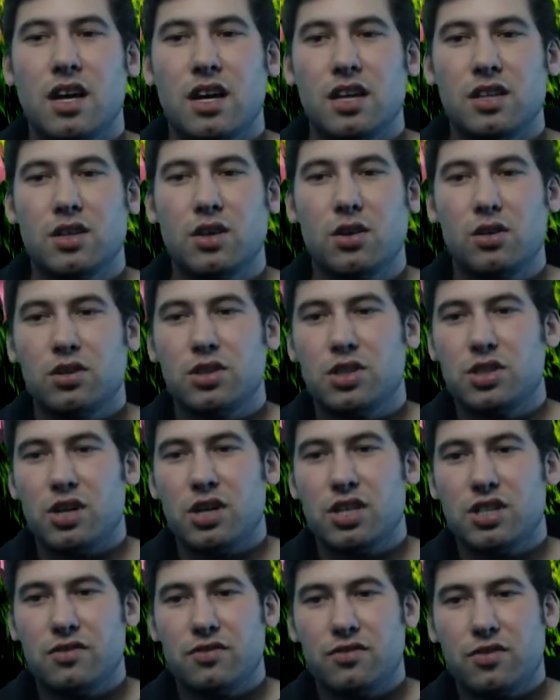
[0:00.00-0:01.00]
Total
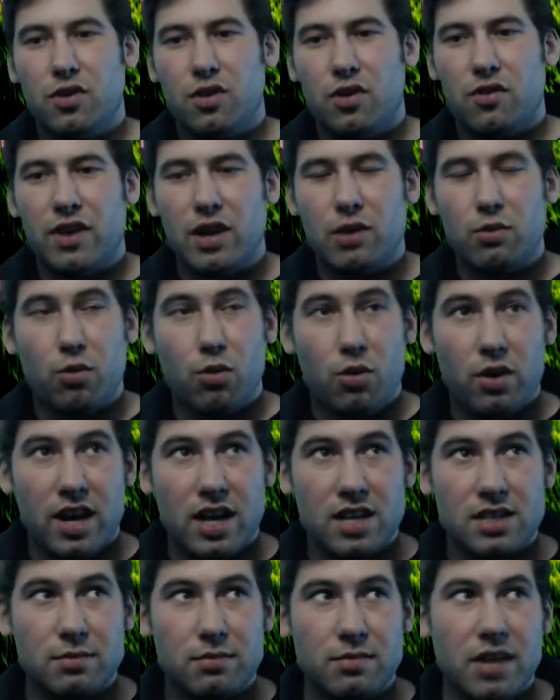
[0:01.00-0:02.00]
destruction for Fake
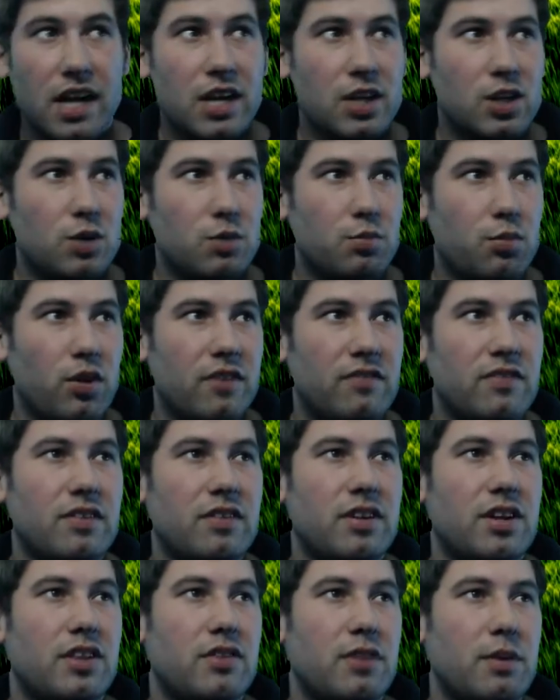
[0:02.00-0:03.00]
Wargasm
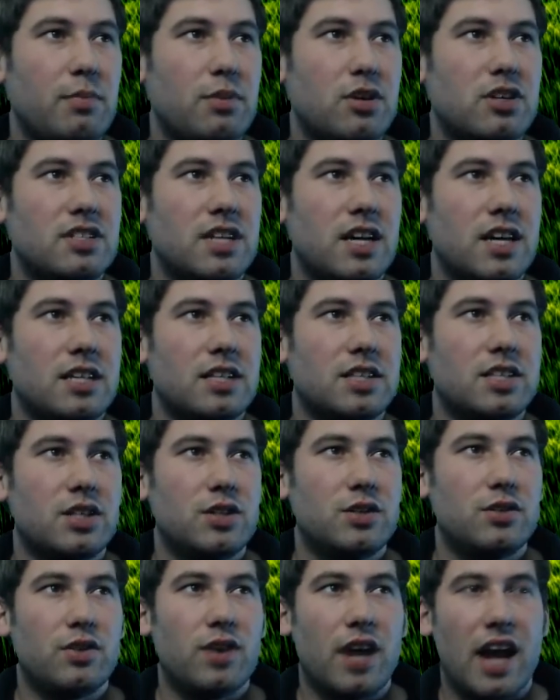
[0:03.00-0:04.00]
92.53%
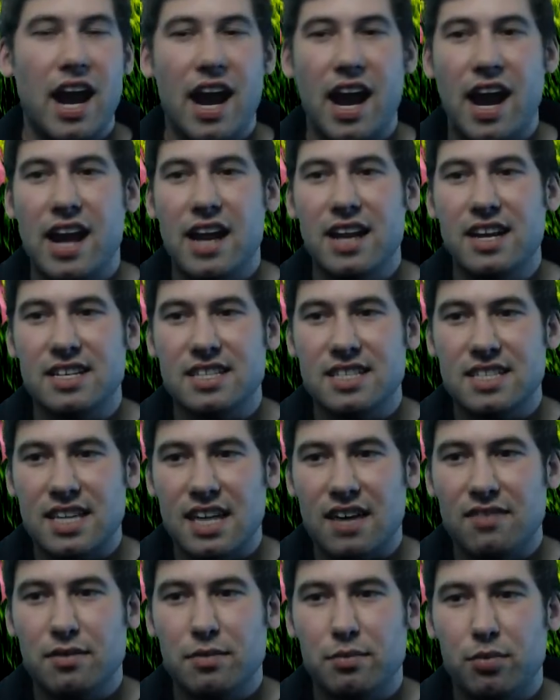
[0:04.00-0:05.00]
to
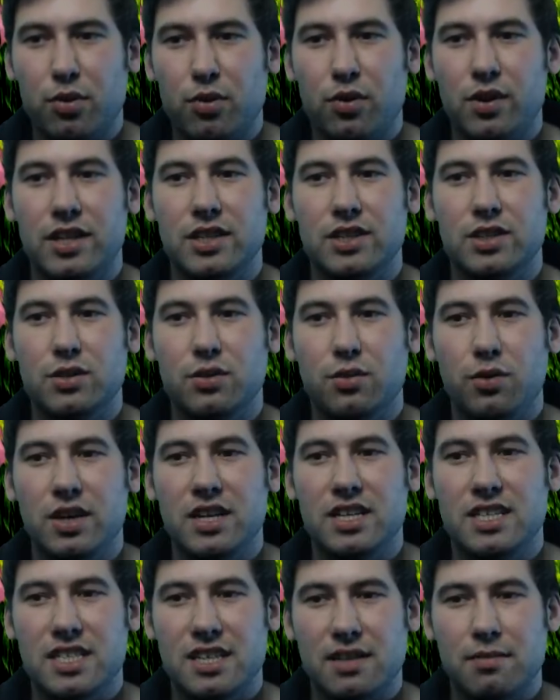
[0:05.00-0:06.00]

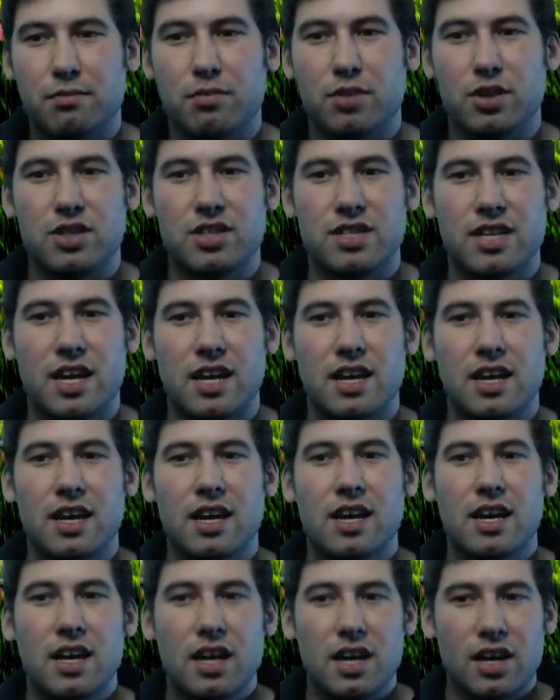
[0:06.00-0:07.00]
87.27%.
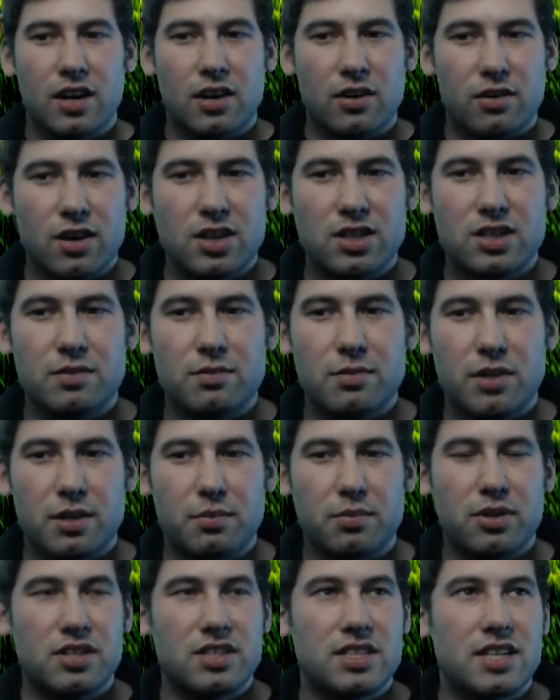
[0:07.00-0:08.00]
Crushed them in the
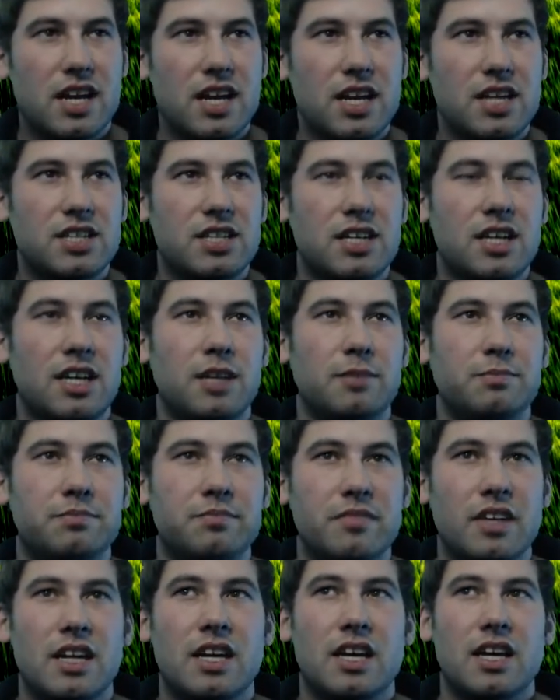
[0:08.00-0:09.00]
percentage.
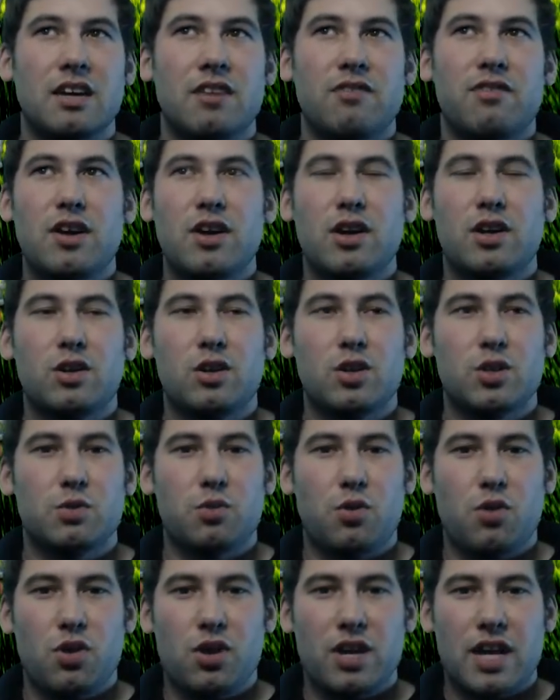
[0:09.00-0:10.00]
Very close
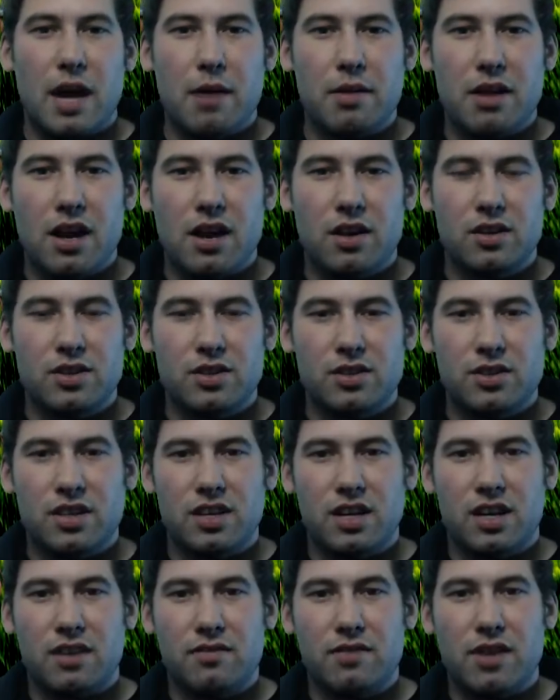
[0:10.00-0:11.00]
war. Came down to
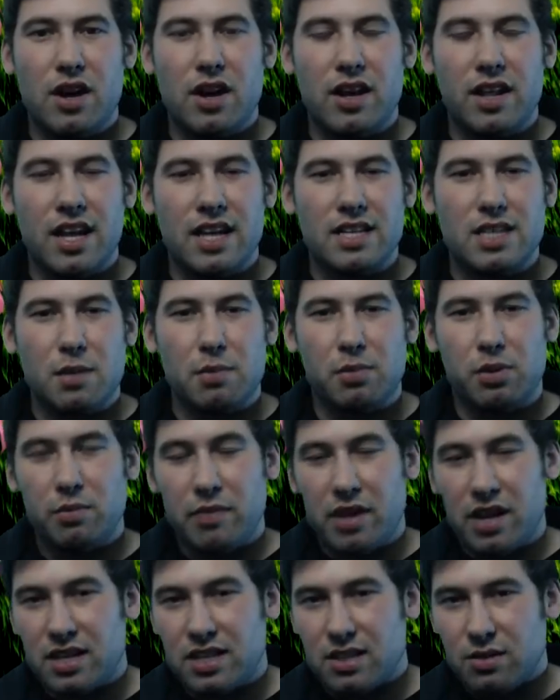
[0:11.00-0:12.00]
the very last couple of
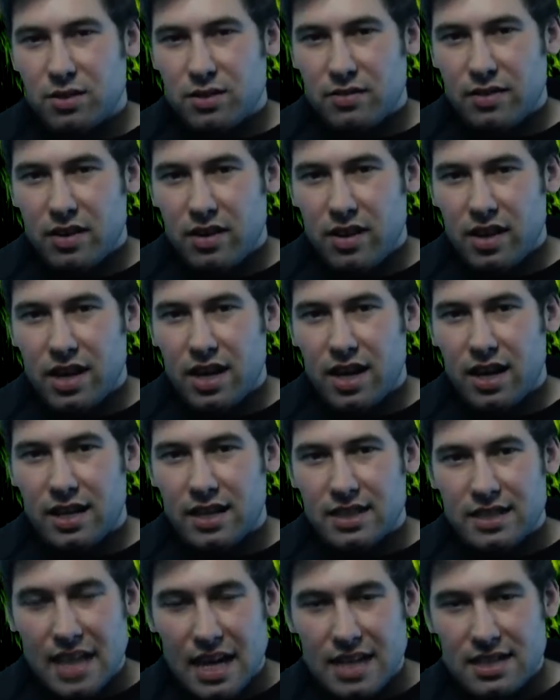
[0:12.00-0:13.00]
minutes. It was very
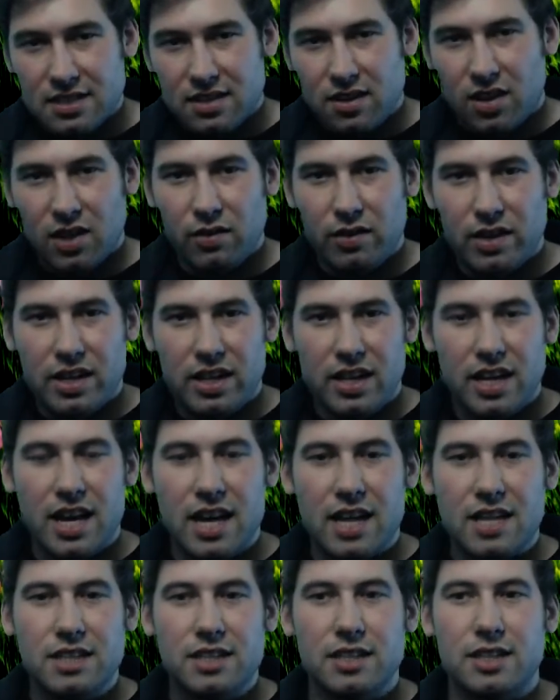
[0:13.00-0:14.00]
intense all the way to the
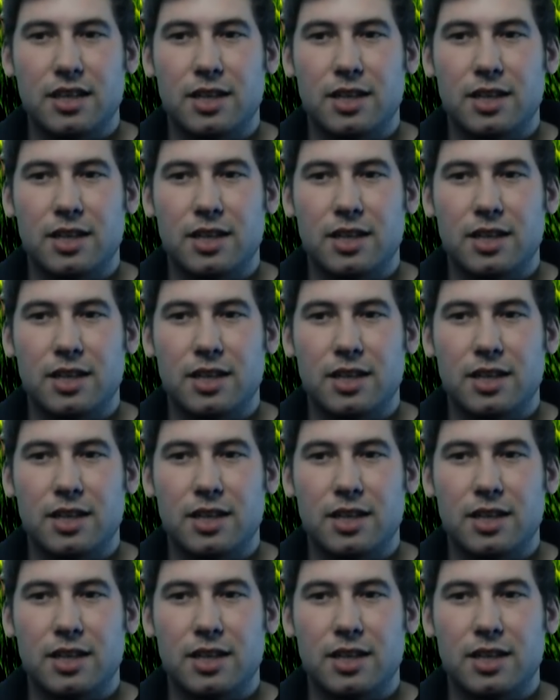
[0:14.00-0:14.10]
end.